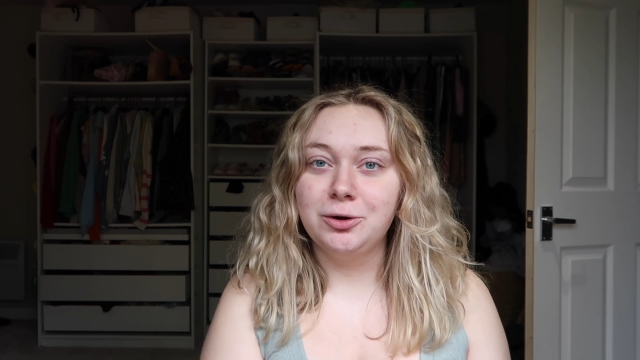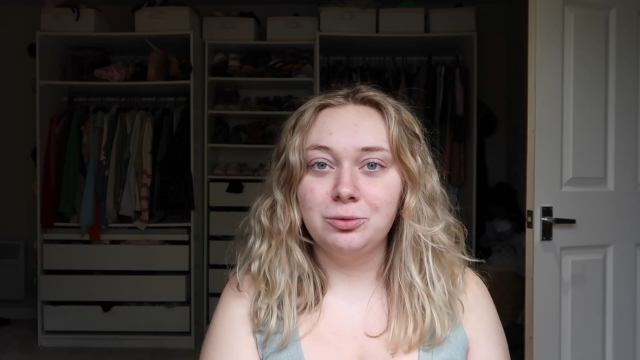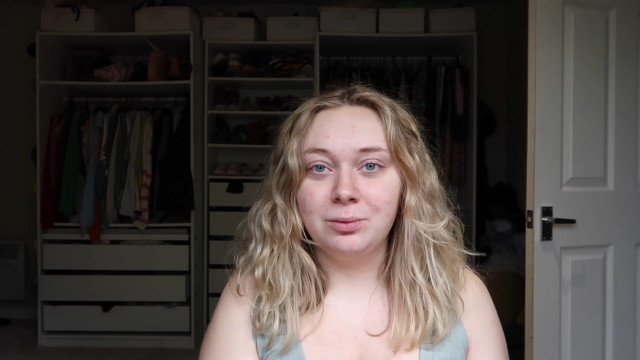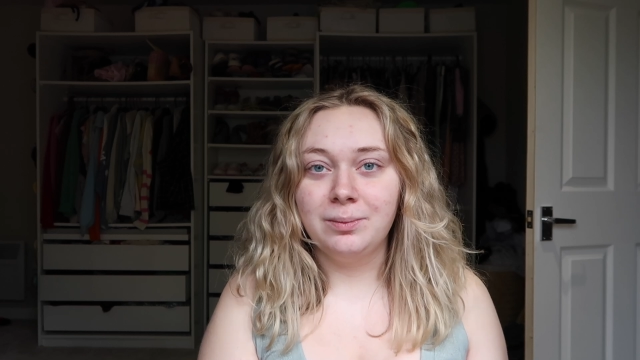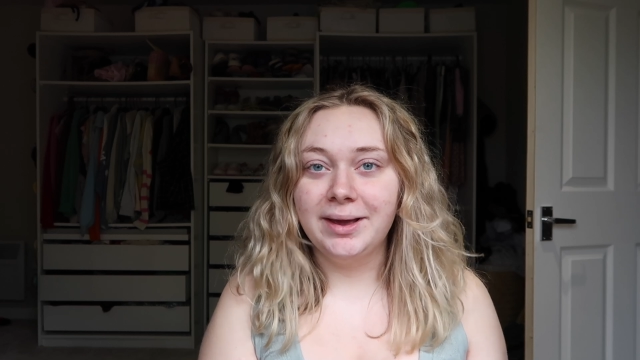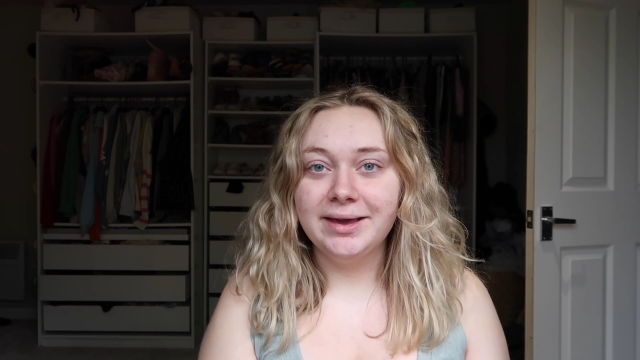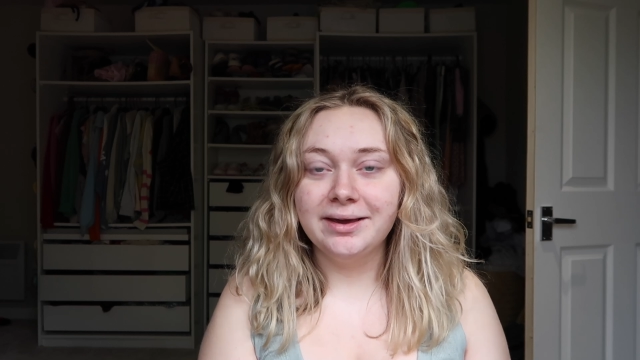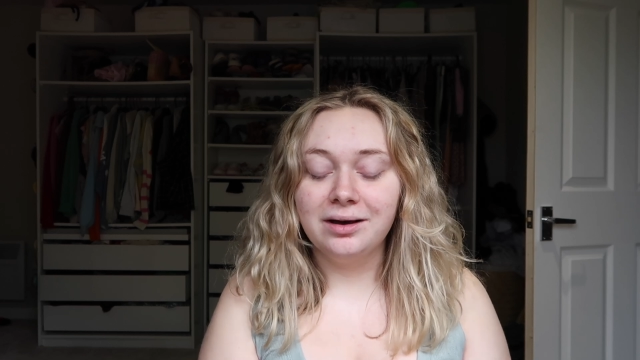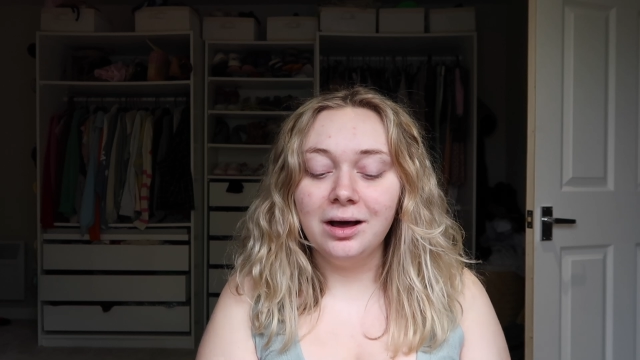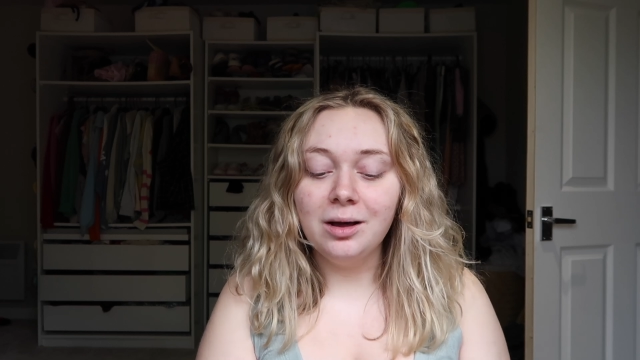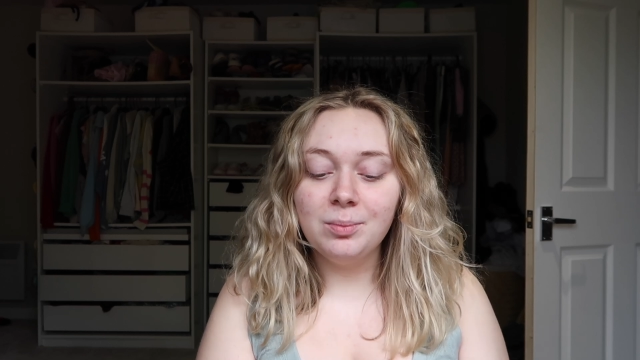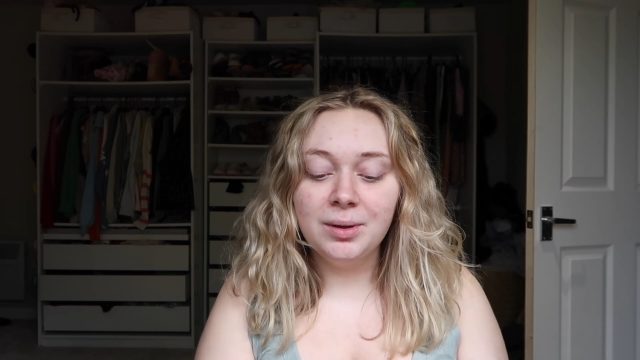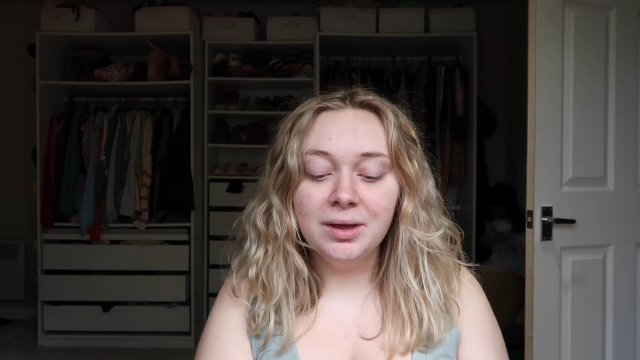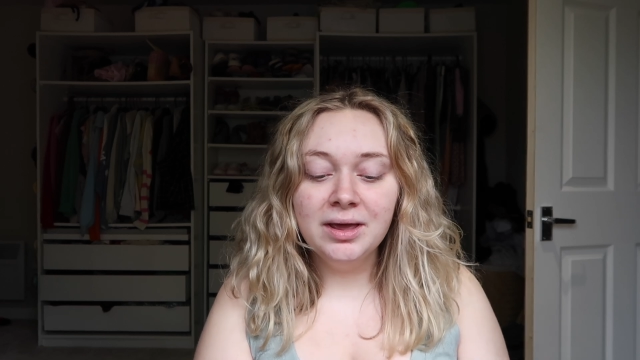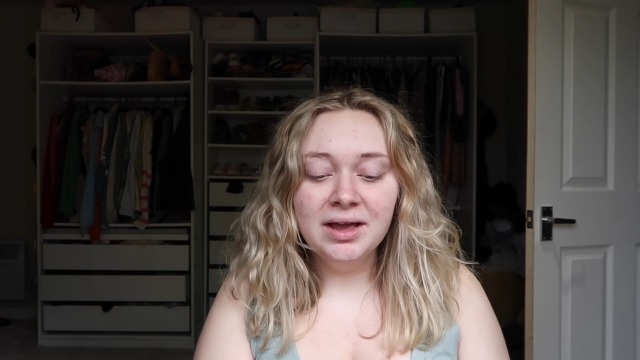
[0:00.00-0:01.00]
normal
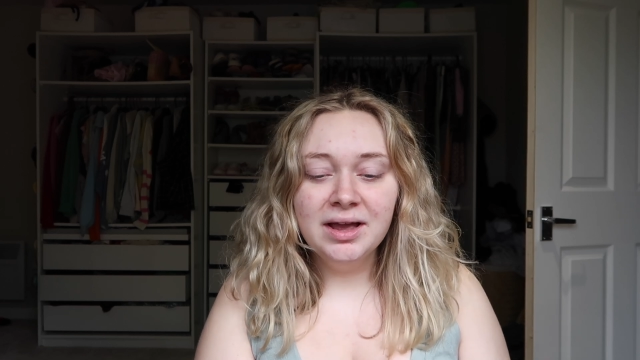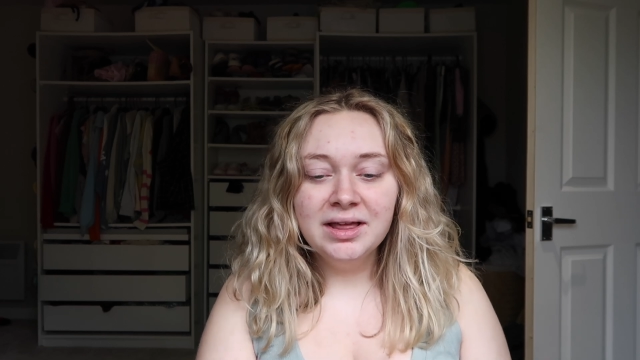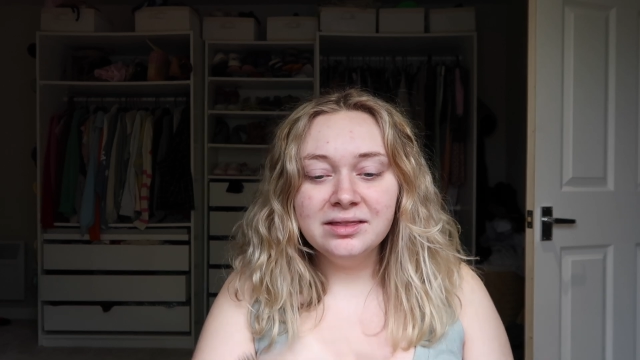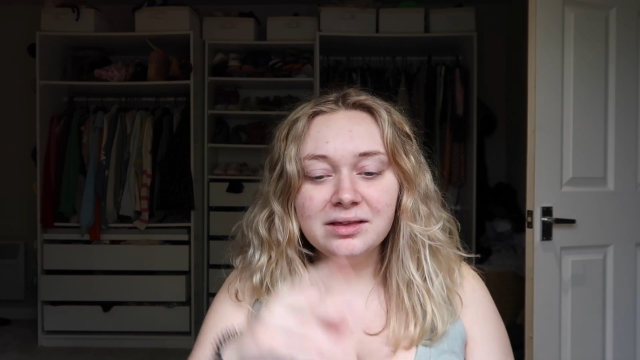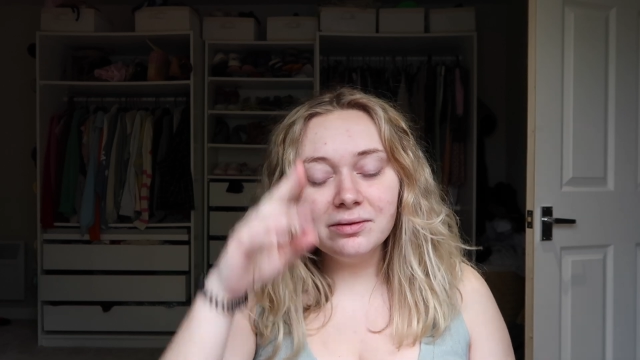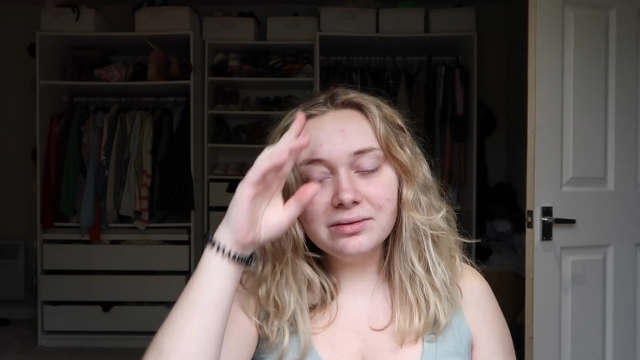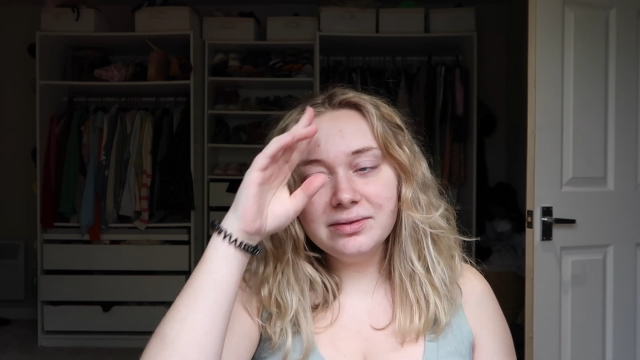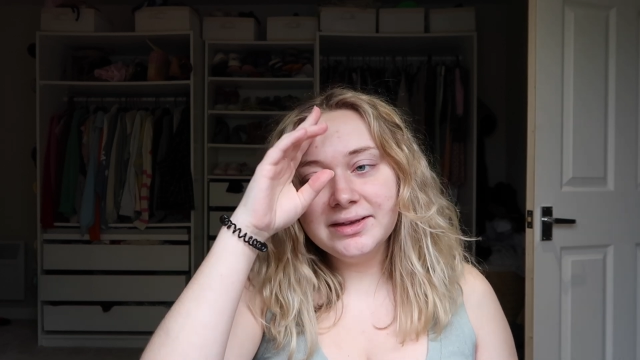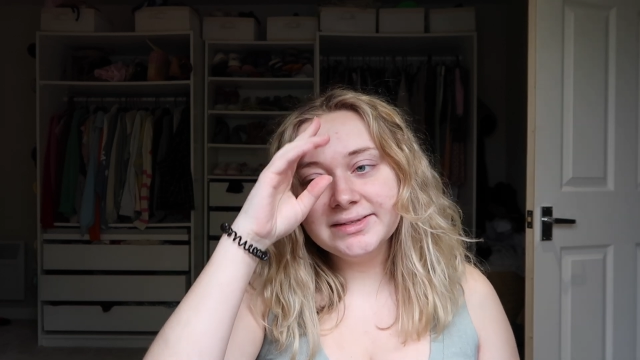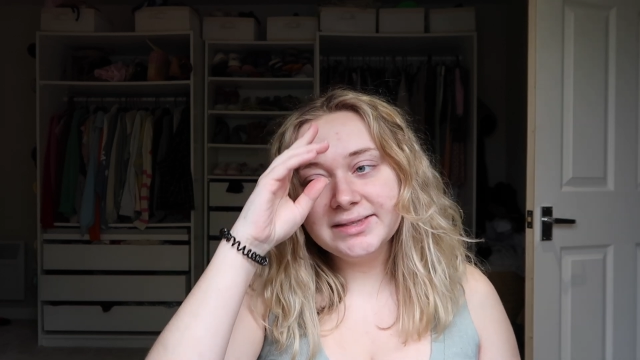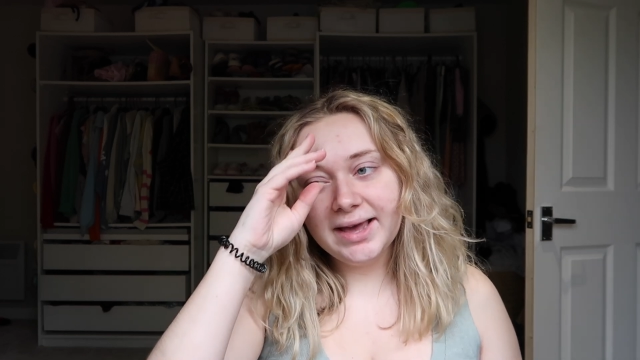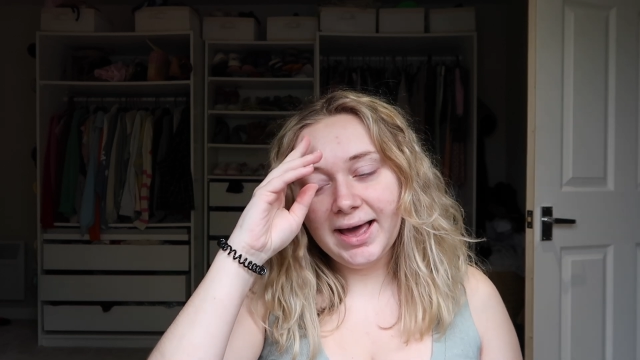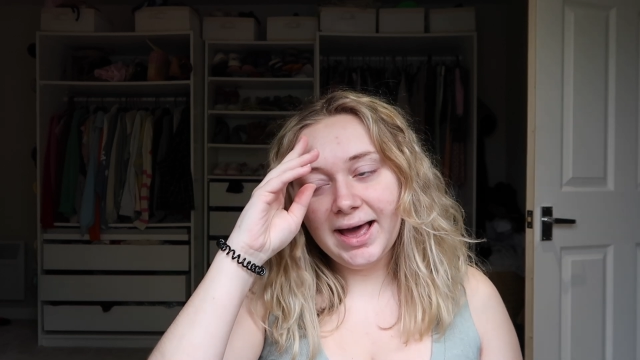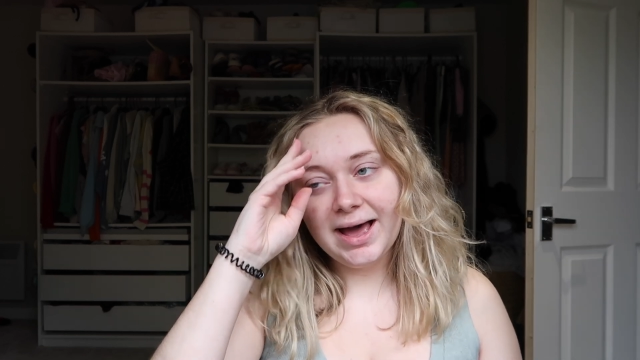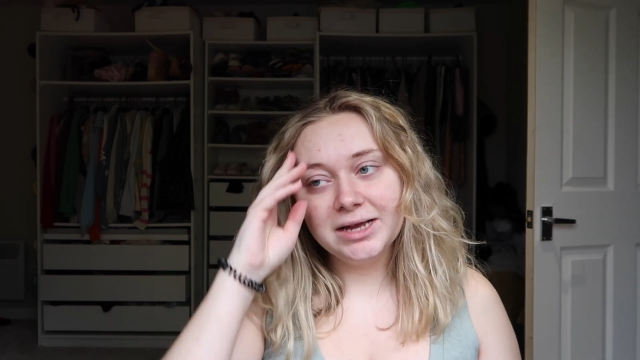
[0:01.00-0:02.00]
makeup. The other things
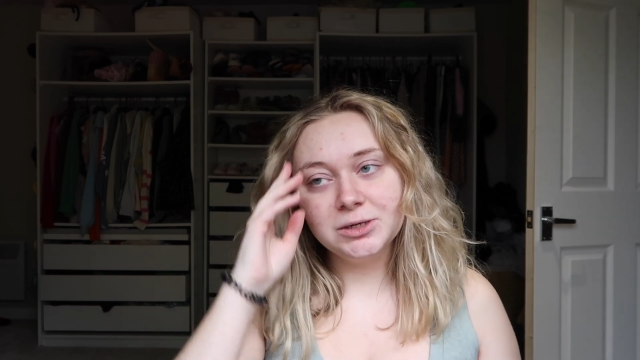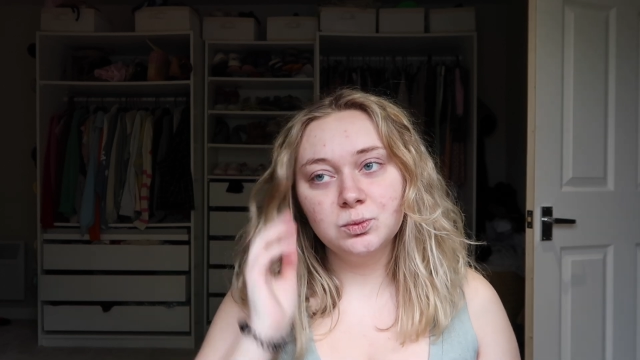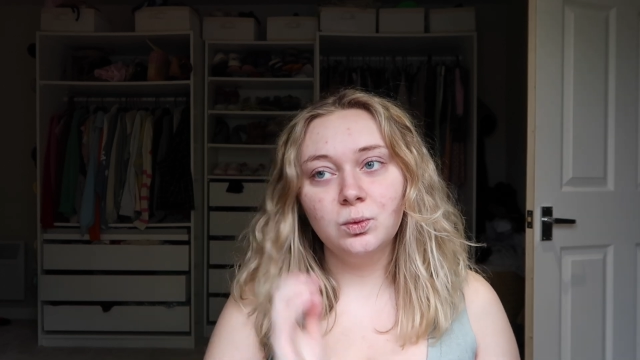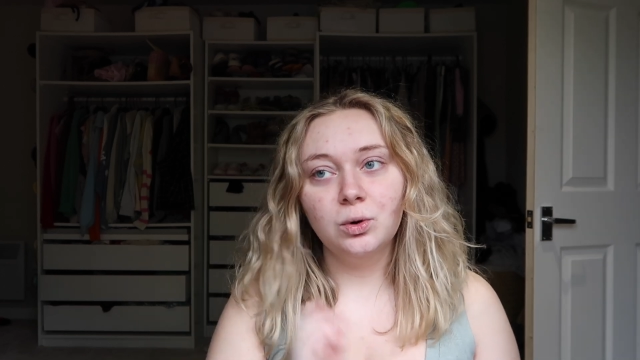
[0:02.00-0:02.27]
they had